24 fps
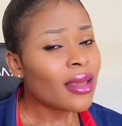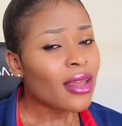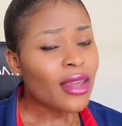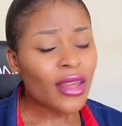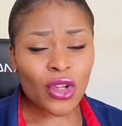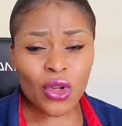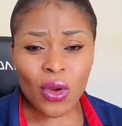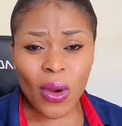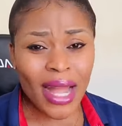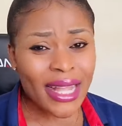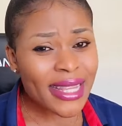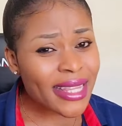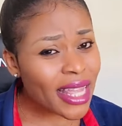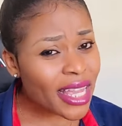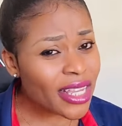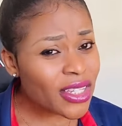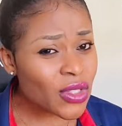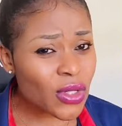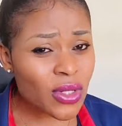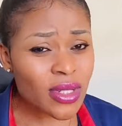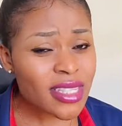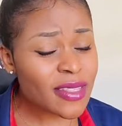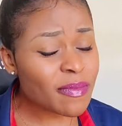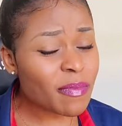You know,
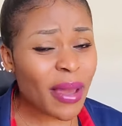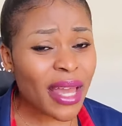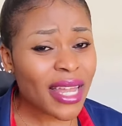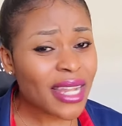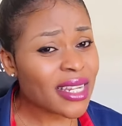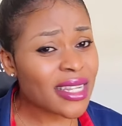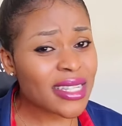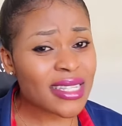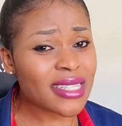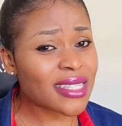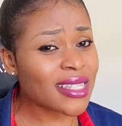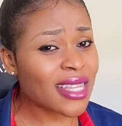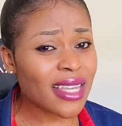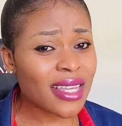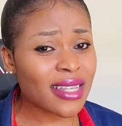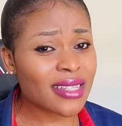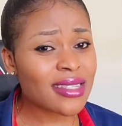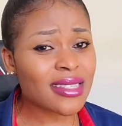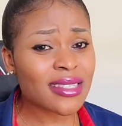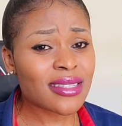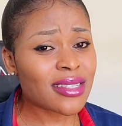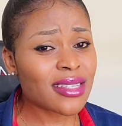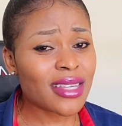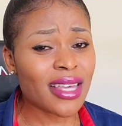attention span these days,